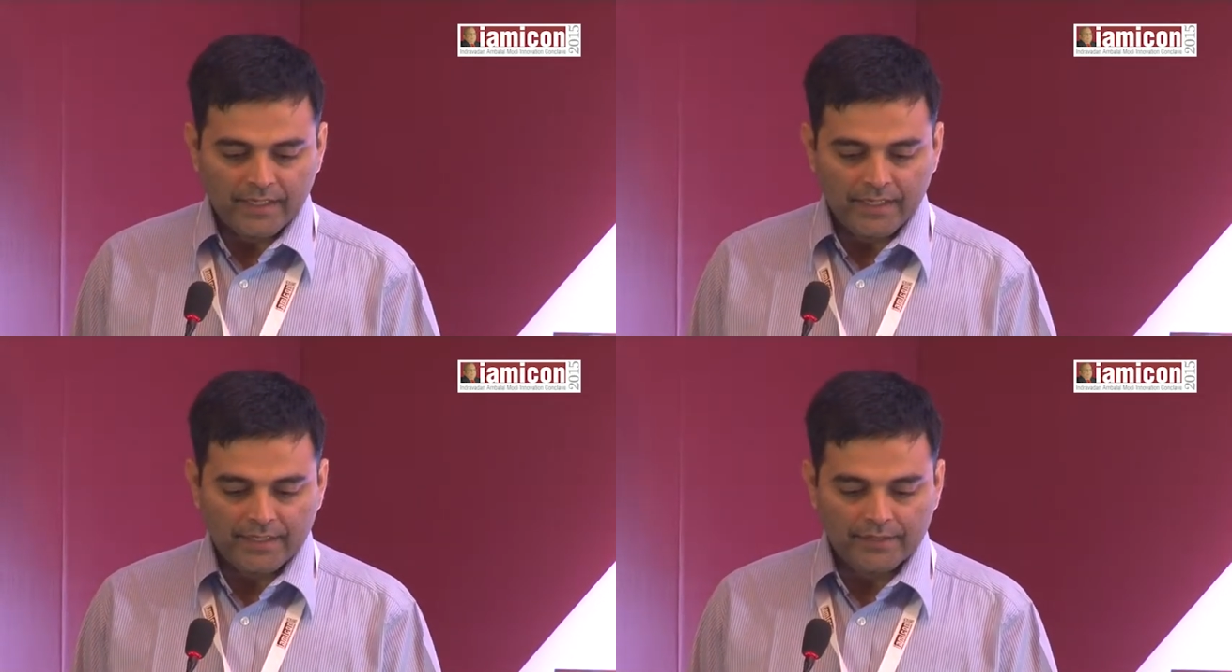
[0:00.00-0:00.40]

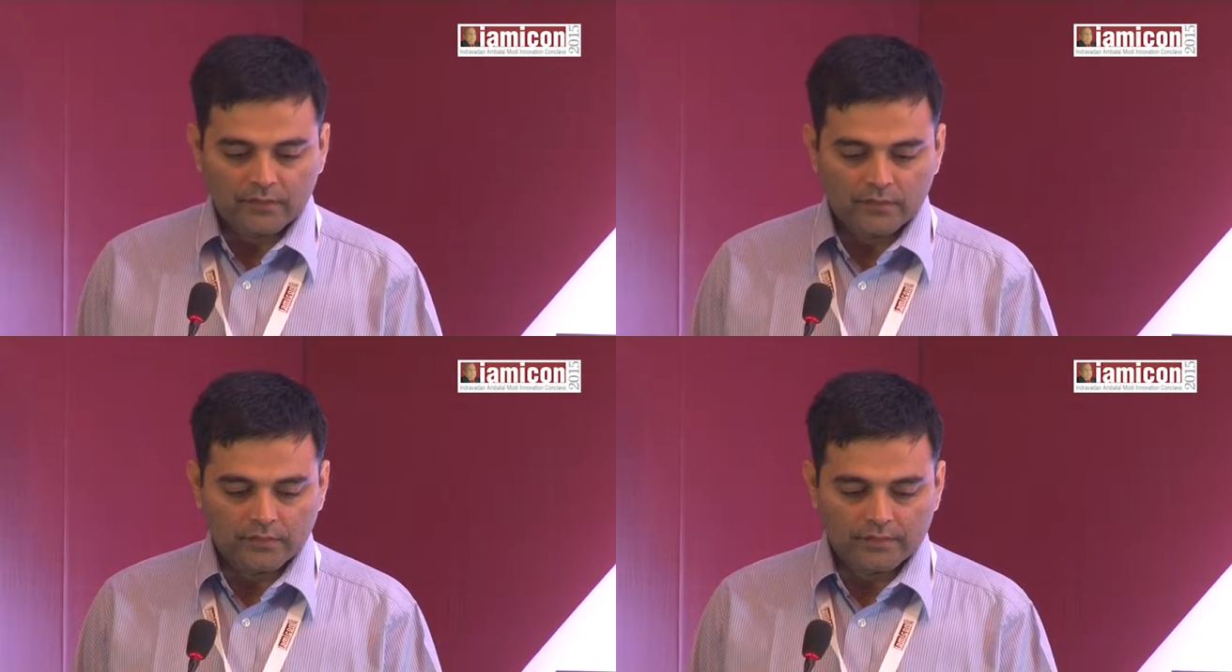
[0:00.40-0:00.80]
And
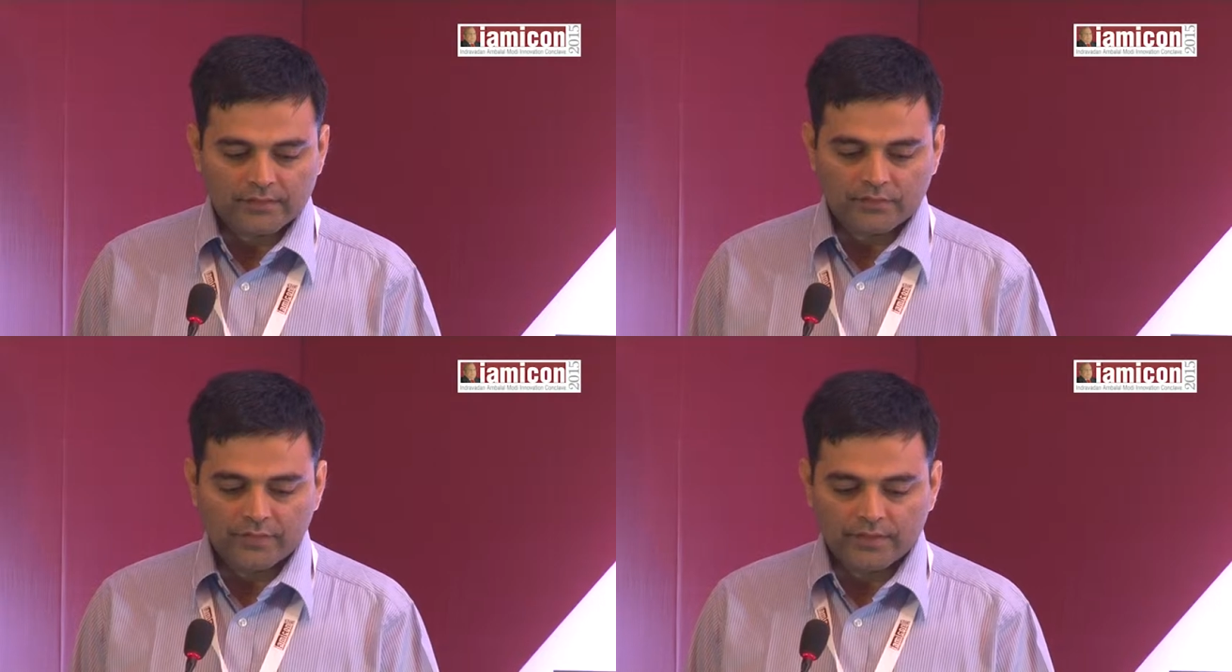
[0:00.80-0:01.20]
this
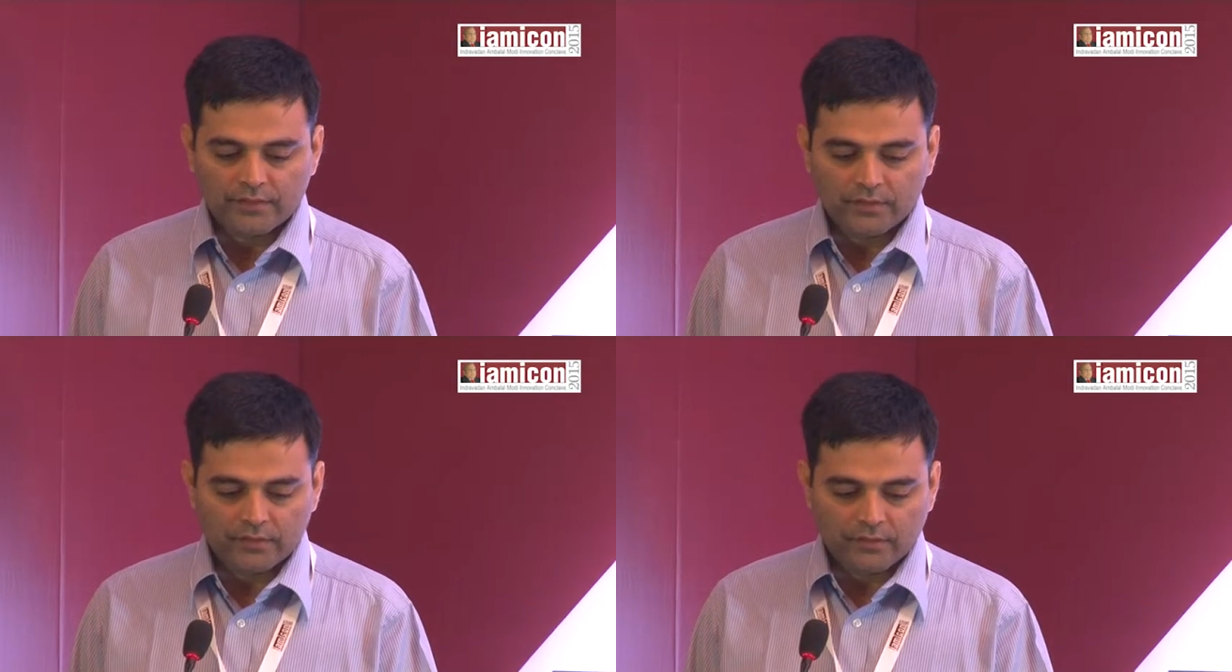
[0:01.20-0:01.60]
is
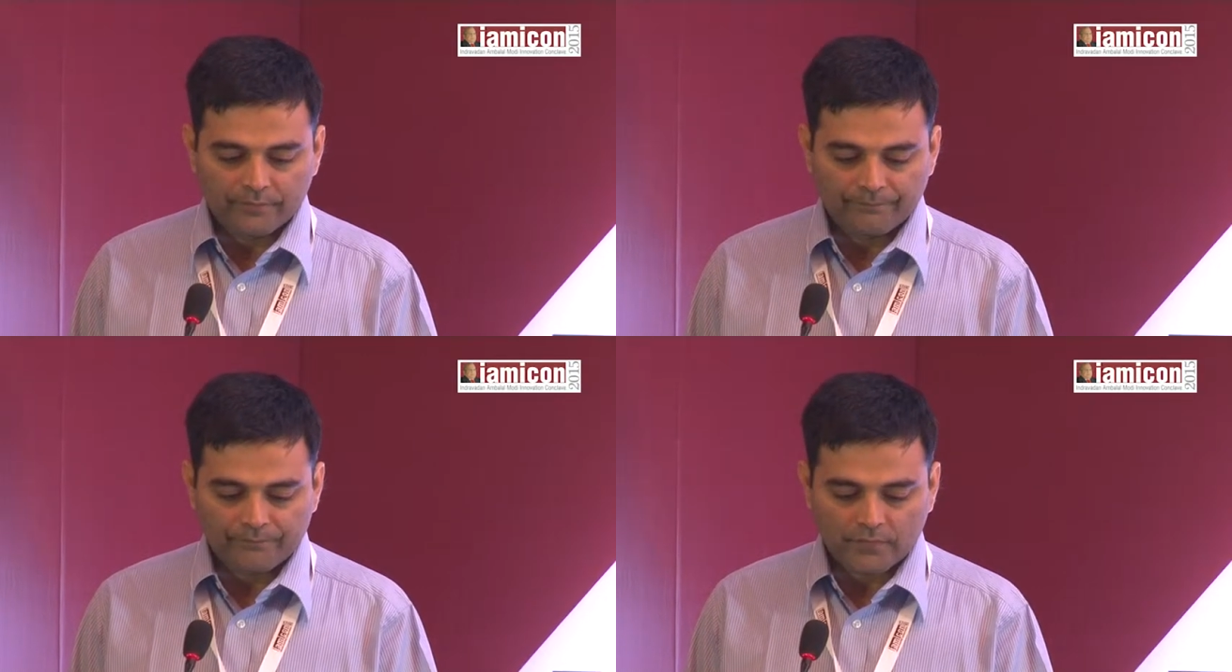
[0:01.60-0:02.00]
with
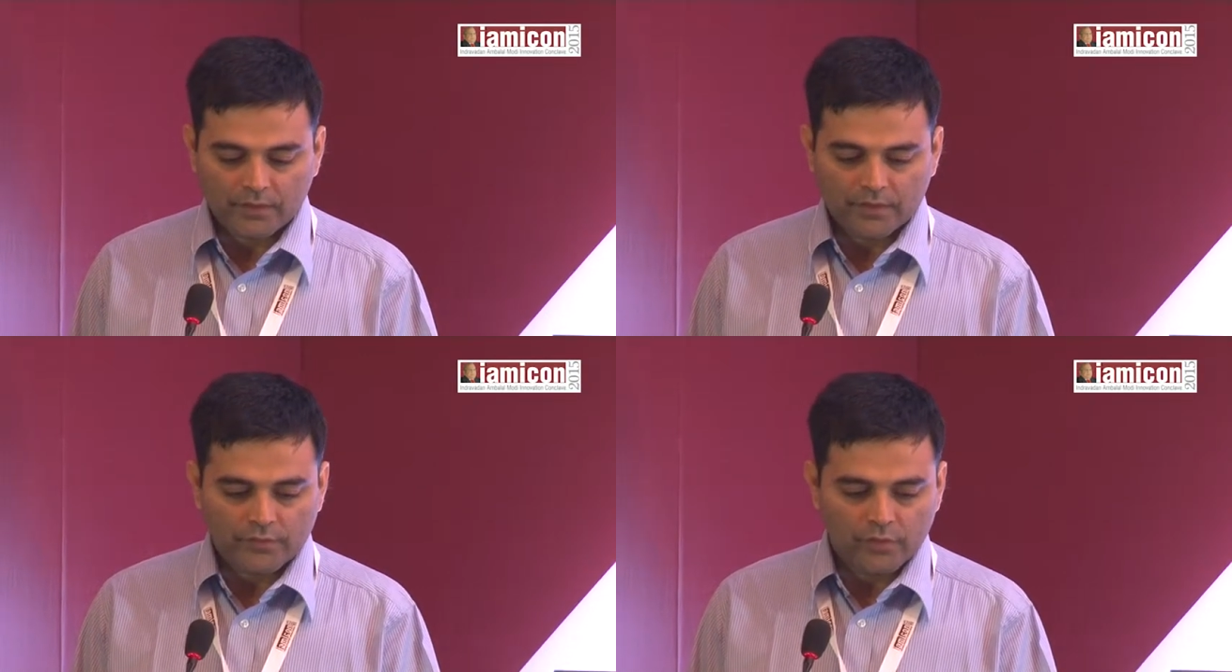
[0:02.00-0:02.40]

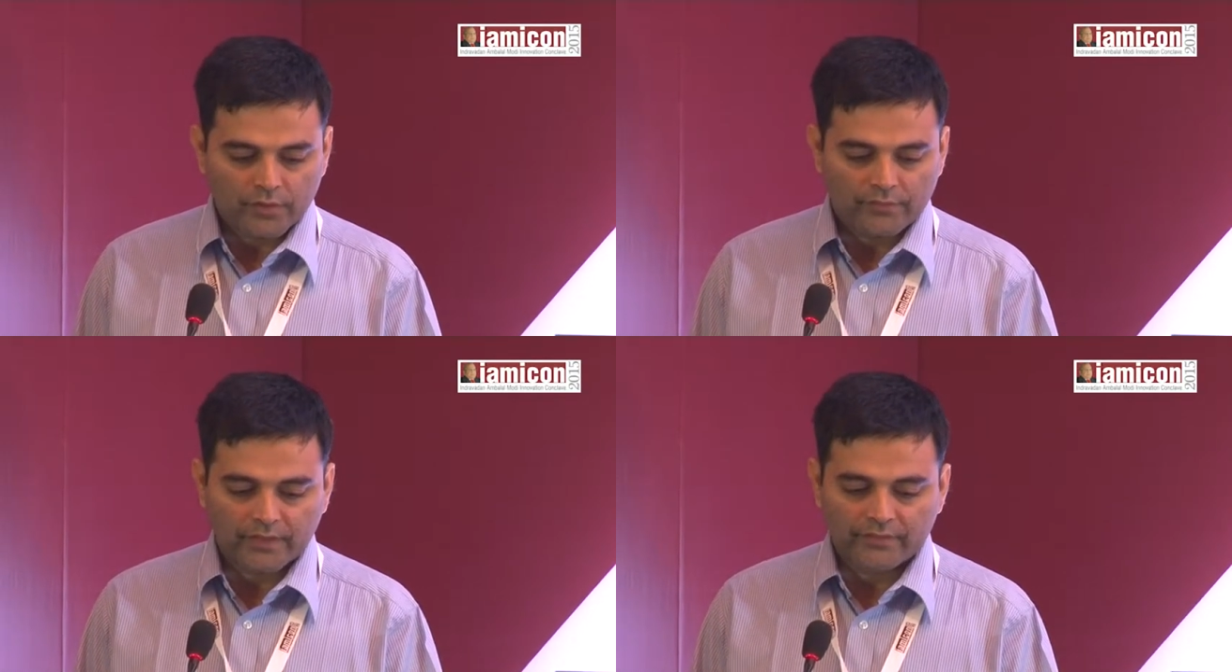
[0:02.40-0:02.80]
a newer
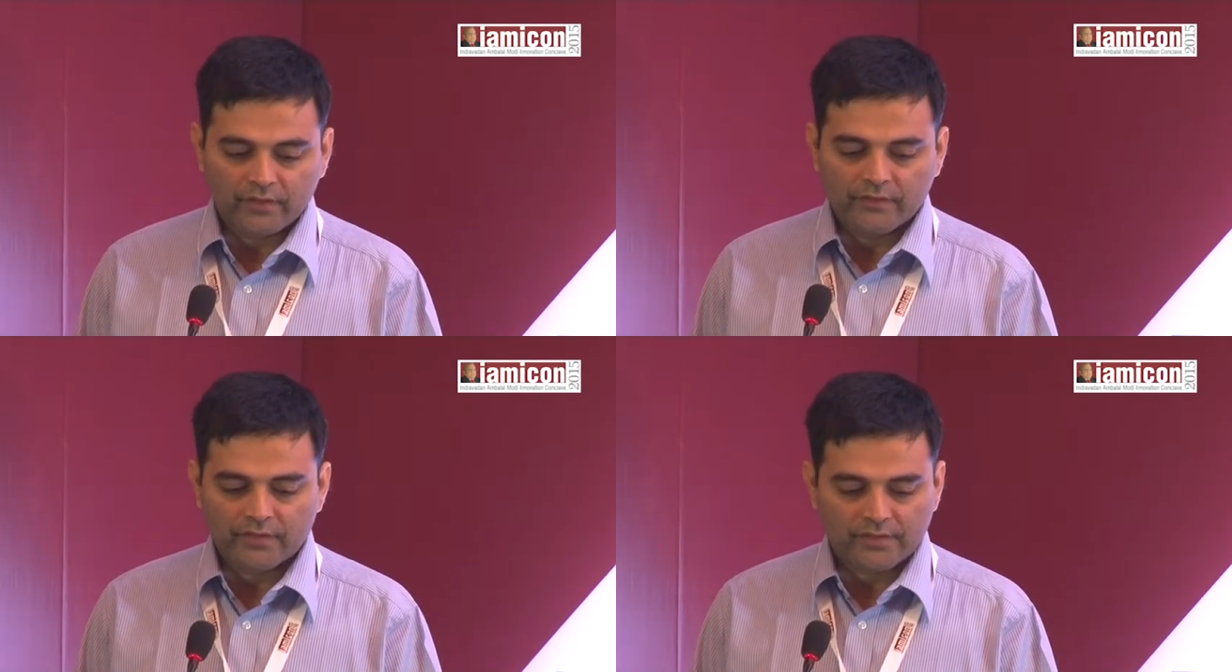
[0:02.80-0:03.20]
drug
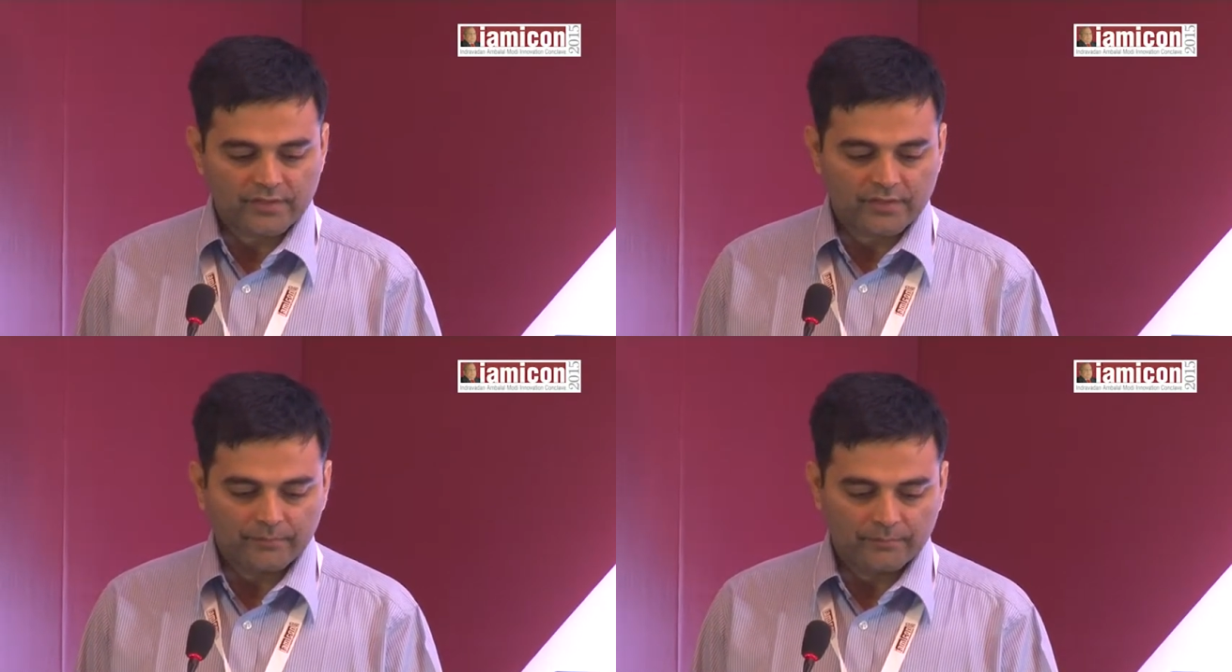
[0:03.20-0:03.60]
delivery
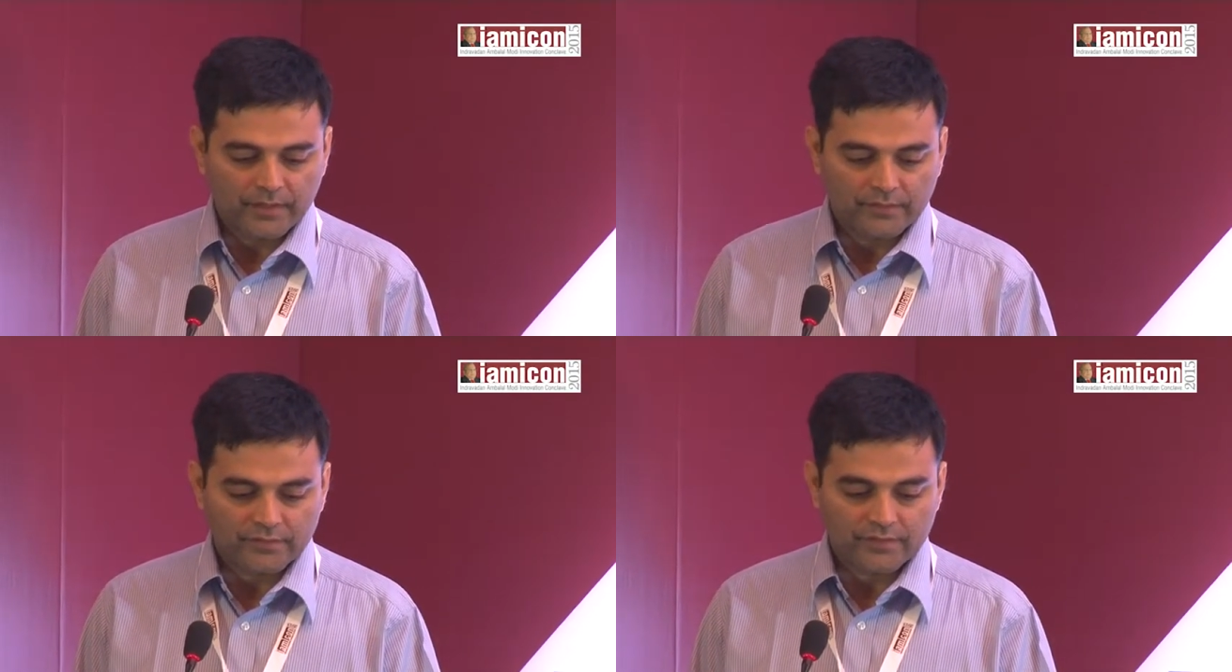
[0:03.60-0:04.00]
system.
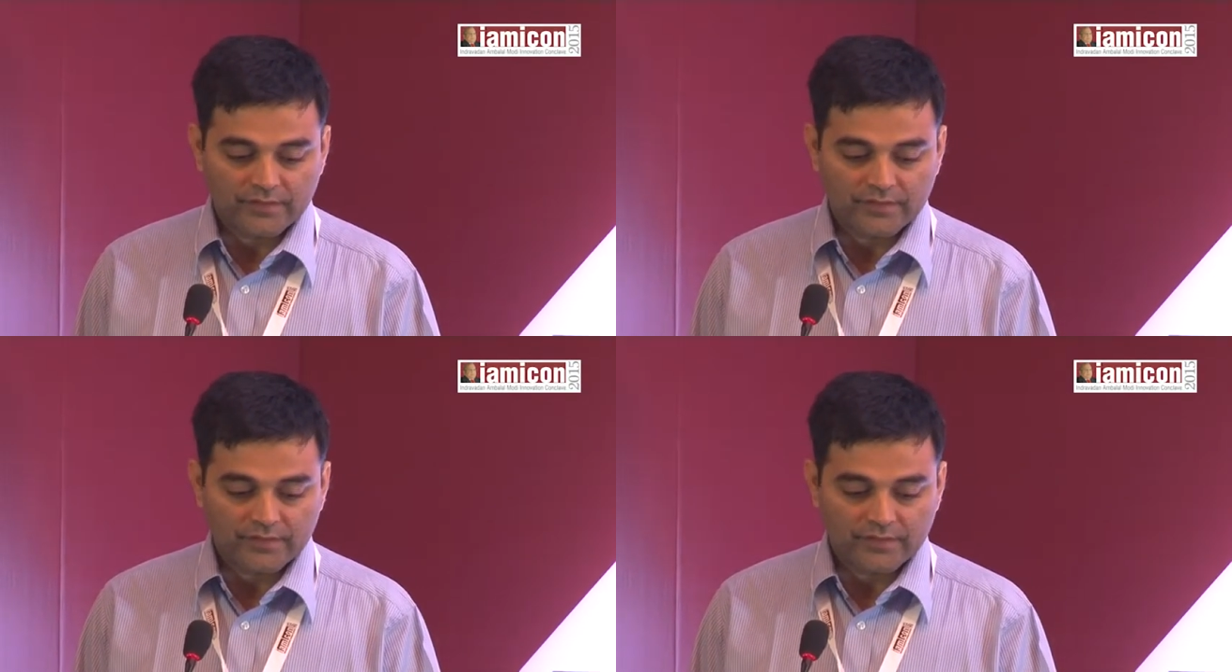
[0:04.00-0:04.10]
There is